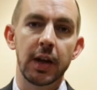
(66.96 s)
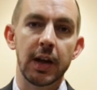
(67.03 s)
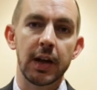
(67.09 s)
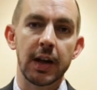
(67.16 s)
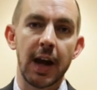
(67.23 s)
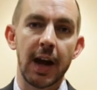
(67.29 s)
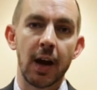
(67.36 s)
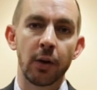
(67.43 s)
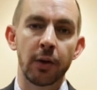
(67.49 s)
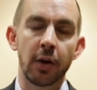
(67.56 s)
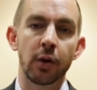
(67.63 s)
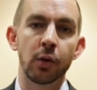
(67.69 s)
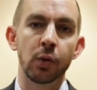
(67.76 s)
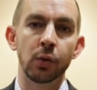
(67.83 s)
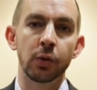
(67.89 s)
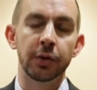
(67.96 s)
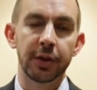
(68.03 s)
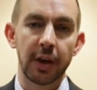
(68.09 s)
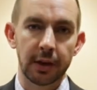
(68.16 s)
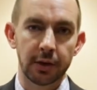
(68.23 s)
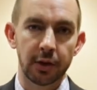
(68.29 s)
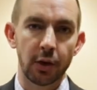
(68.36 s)
in how the whole
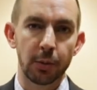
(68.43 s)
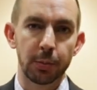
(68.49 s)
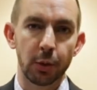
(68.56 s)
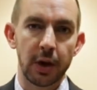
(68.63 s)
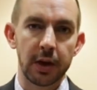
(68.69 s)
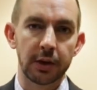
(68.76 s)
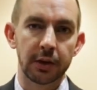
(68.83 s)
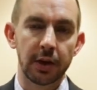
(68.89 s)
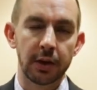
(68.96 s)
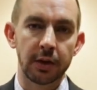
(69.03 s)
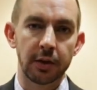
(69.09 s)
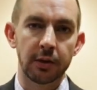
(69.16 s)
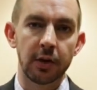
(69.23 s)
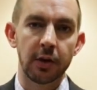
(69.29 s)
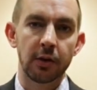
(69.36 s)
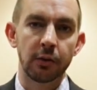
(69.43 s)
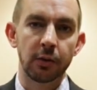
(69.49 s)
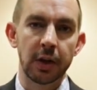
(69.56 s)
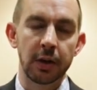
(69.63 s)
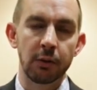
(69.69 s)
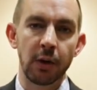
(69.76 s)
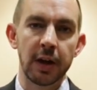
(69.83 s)
sector operates and
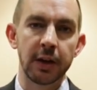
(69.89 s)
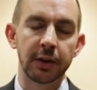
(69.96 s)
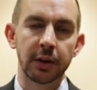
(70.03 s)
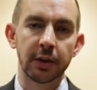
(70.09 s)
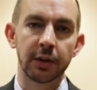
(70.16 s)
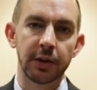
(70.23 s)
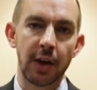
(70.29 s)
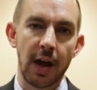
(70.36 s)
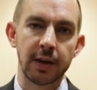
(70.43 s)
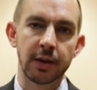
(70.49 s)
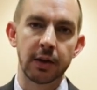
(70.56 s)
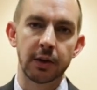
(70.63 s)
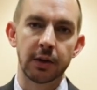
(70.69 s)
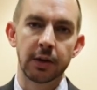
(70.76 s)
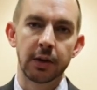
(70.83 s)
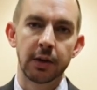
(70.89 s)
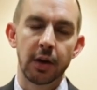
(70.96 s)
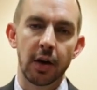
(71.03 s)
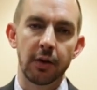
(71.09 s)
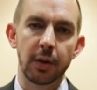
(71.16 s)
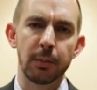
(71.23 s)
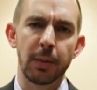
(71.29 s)
really raising the standard
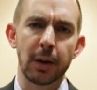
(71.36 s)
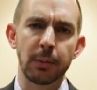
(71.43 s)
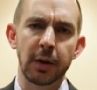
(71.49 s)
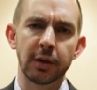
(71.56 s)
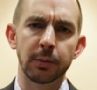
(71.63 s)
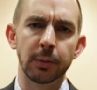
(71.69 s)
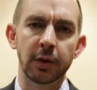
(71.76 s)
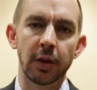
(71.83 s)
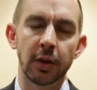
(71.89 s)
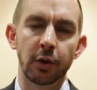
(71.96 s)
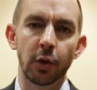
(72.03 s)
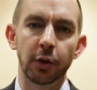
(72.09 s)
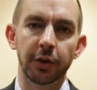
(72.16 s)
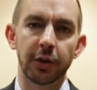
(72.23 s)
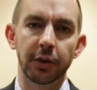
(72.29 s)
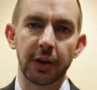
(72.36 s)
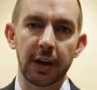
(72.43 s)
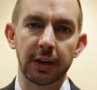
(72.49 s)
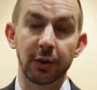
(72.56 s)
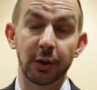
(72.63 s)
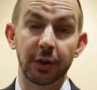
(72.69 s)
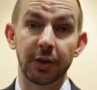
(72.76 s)
of impact measurement across the
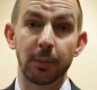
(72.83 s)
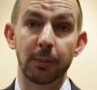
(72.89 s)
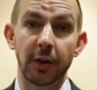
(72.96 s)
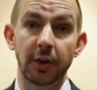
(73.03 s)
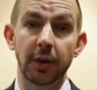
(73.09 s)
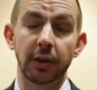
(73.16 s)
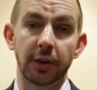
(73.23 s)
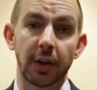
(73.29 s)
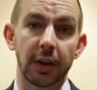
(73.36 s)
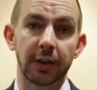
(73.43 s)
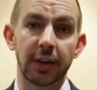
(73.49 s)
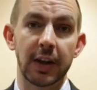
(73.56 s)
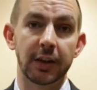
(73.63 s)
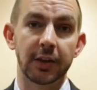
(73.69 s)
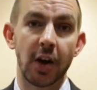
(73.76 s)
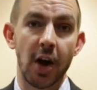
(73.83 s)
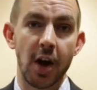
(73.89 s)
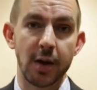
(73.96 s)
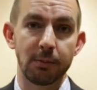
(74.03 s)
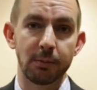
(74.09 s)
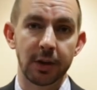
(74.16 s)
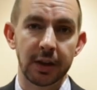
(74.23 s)
sector is something that's going to take
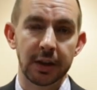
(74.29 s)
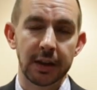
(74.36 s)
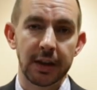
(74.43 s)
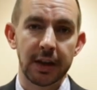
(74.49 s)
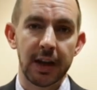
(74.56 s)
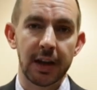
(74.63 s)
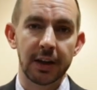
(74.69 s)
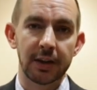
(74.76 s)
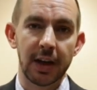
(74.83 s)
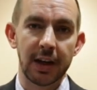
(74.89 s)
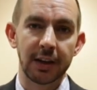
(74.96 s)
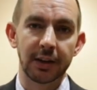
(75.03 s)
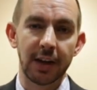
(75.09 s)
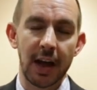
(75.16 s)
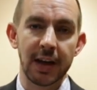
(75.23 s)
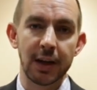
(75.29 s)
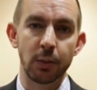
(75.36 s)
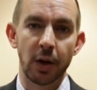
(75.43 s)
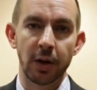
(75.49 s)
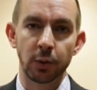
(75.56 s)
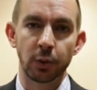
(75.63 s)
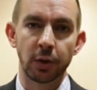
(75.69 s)
time. It takes any
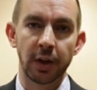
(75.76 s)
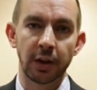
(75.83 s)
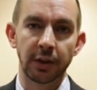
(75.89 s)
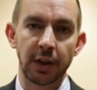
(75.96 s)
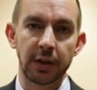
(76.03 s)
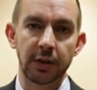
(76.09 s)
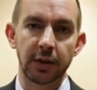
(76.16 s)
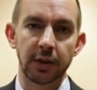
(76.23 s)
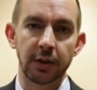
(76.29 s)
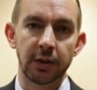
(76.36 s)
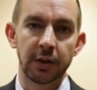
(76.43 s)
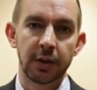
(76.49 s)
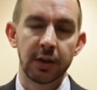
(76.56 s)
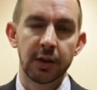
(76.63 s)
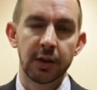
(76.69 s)
one organisation